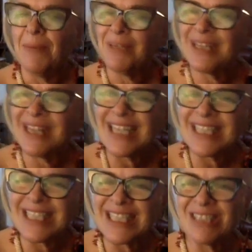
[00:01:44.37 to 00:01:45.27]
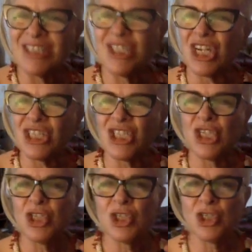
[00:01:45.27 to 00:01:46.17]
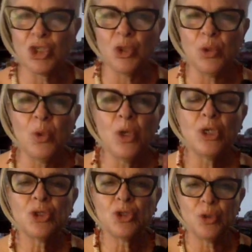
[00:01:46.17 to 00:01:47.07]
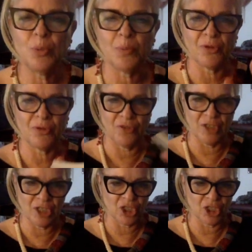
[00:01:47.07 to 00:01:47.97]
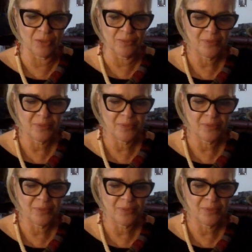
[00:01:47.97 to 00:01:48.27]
But that's just too superficial.